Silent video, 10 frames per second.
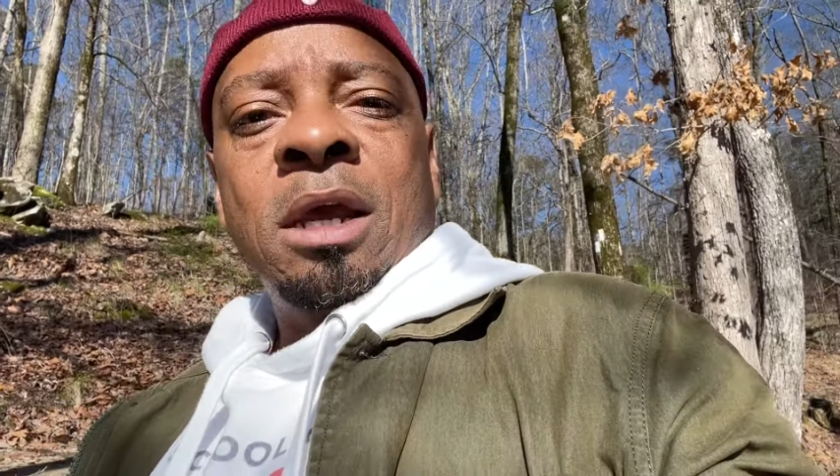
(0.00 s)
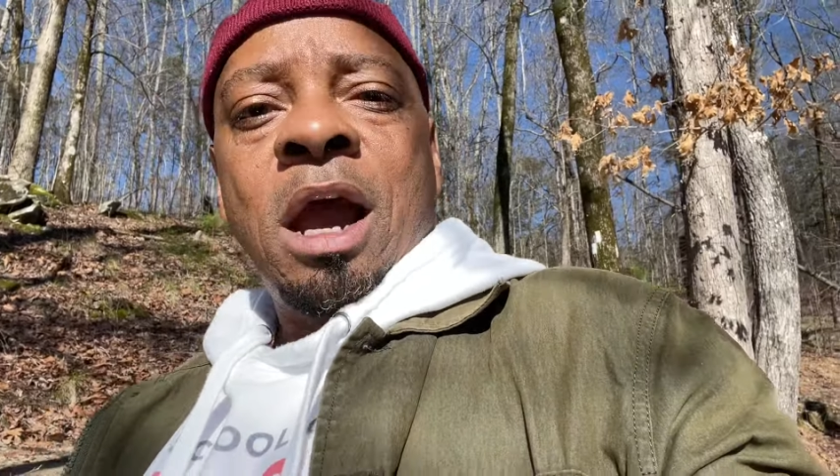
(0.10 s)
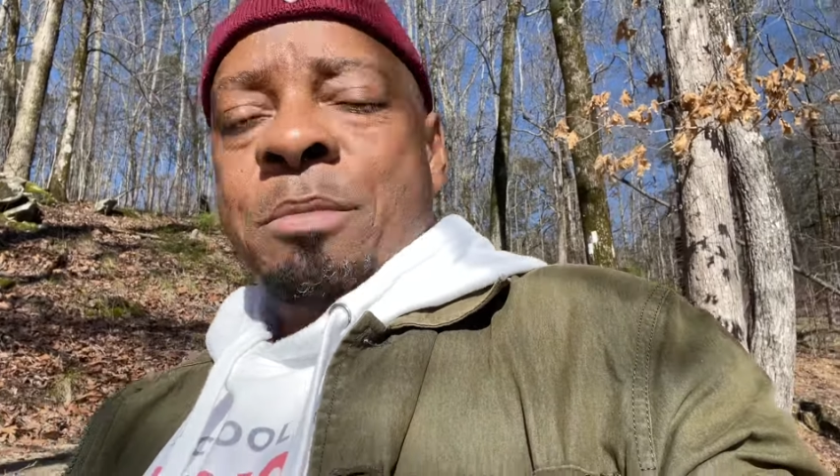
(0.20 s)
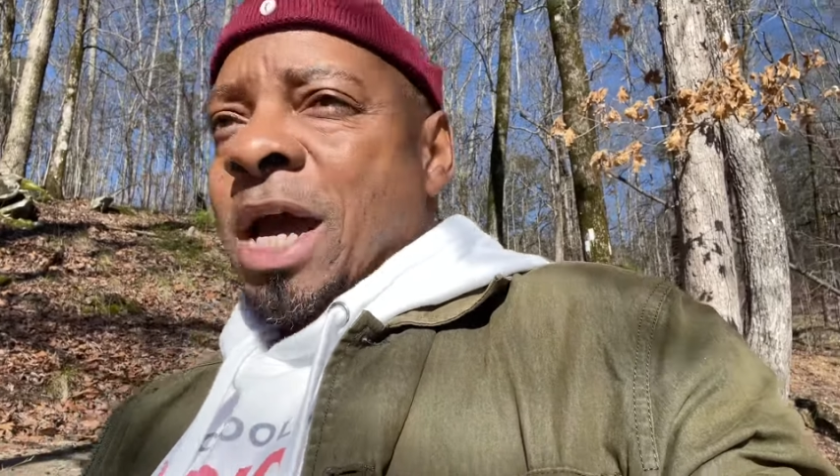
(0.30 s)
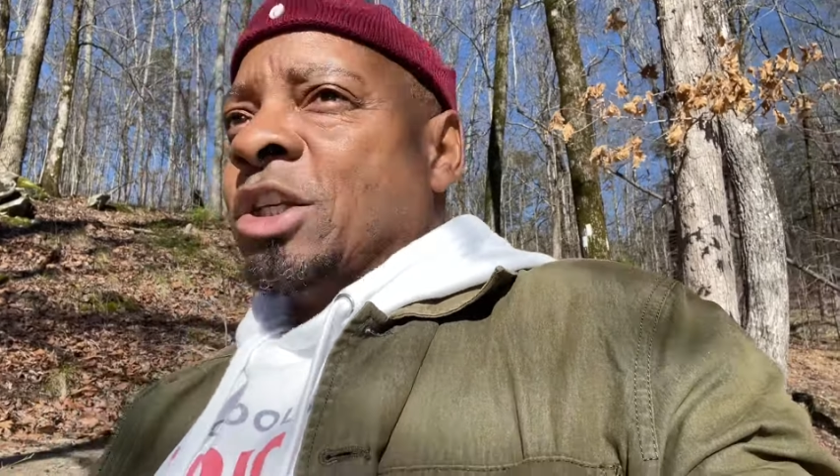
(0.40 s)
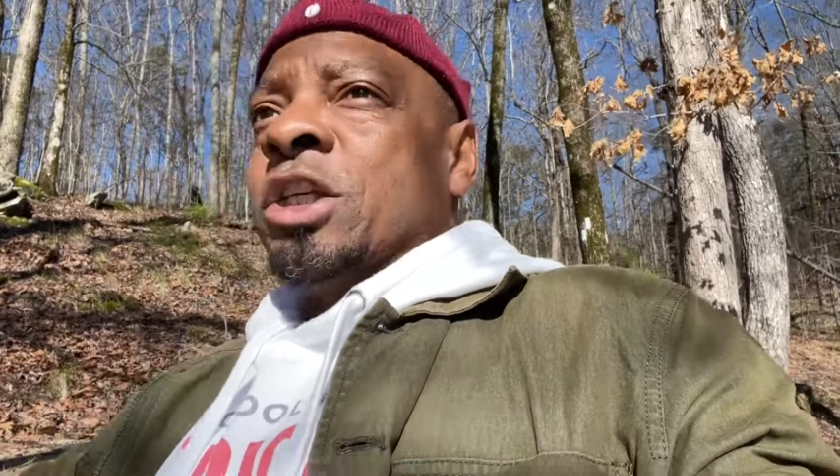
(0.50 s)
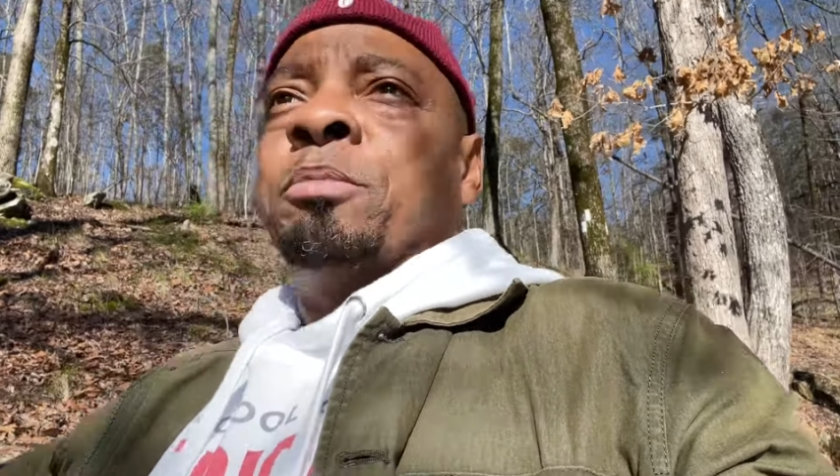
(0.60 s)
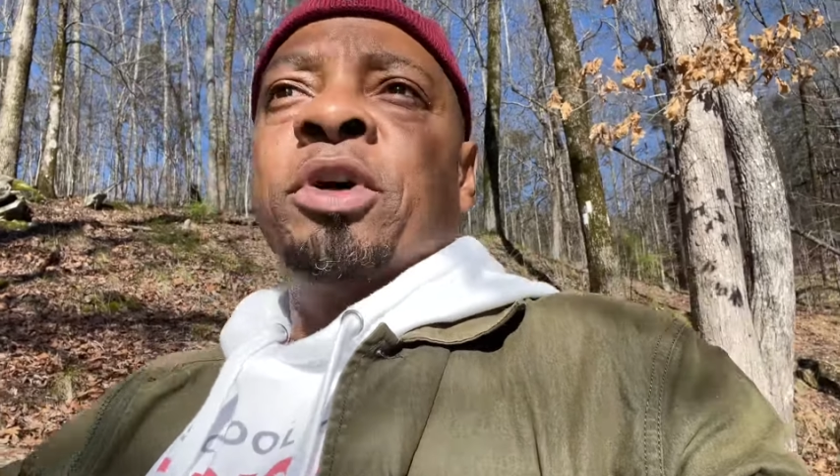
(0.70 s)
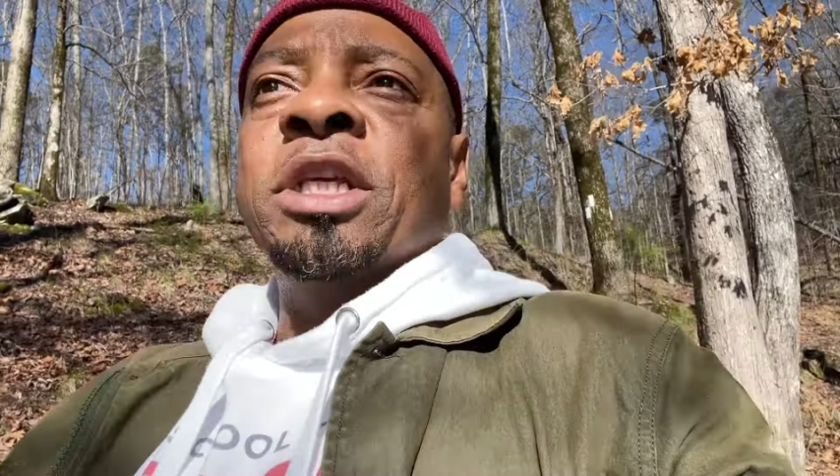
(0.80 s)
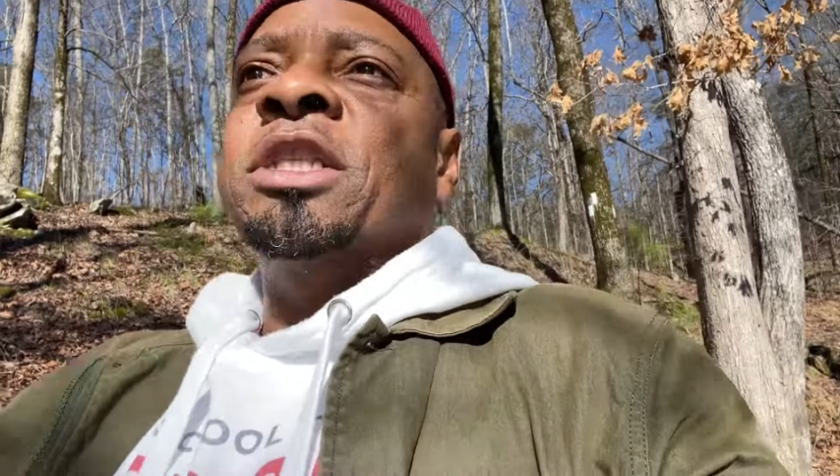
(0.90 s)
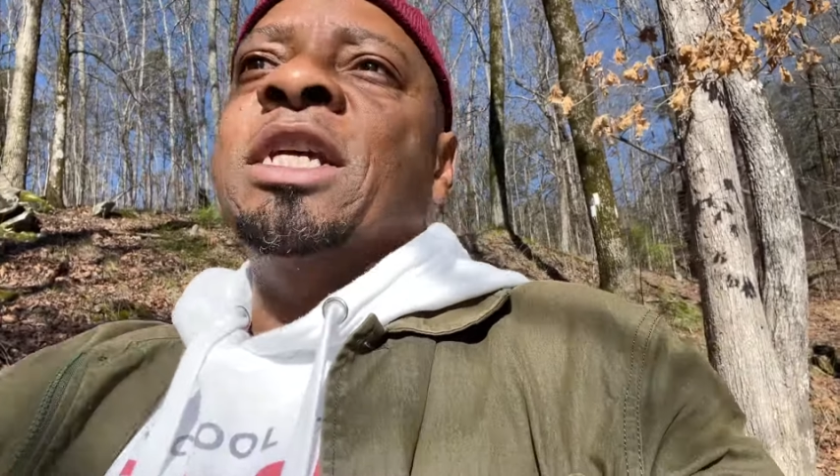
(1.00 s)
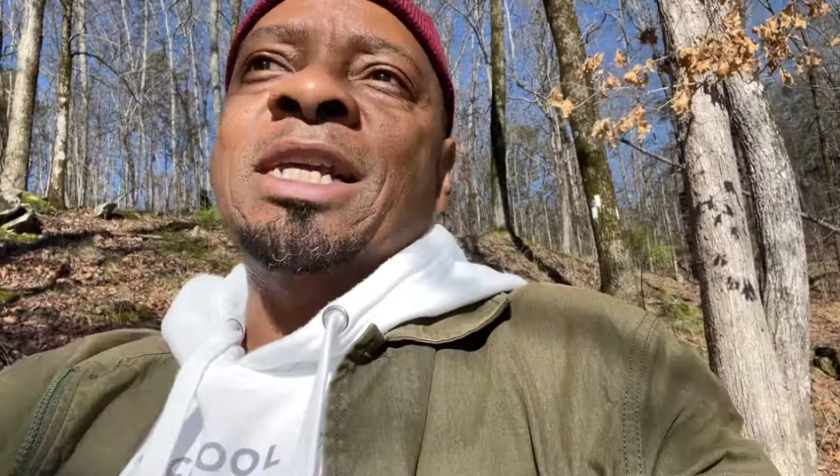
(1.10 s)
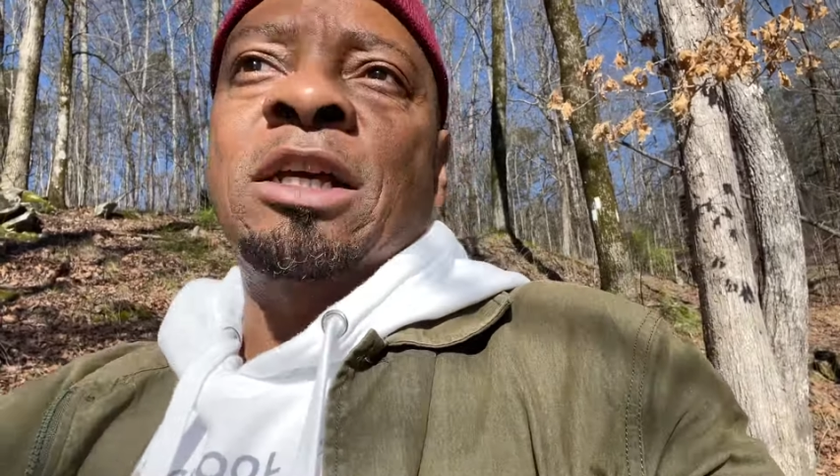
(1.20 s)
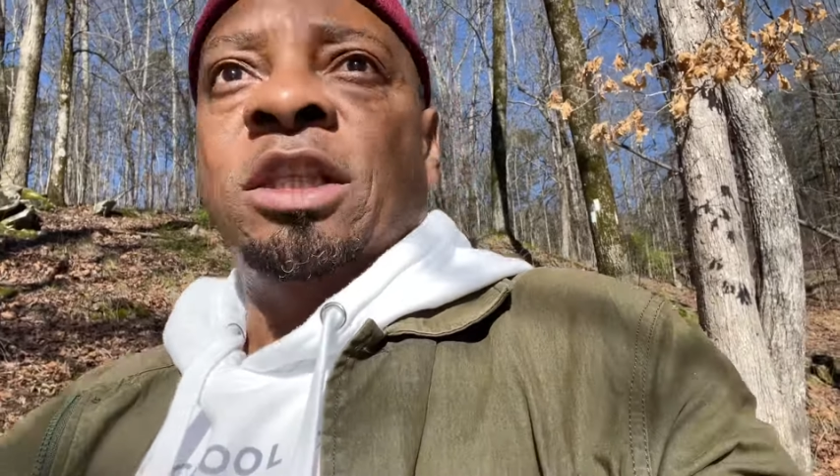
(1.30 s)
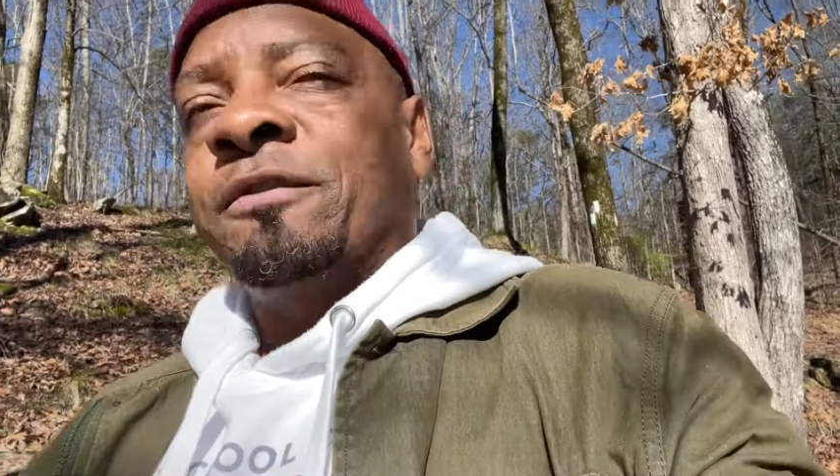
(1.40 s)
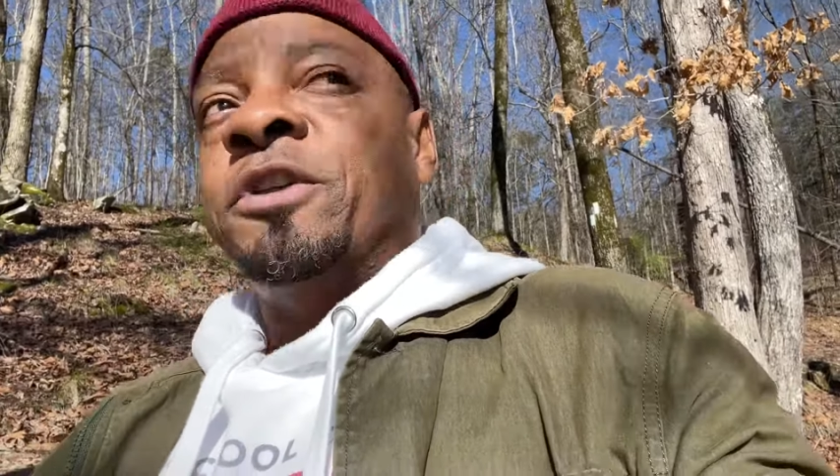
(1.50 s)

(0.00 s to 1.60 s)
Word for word: I'm not just putting things out there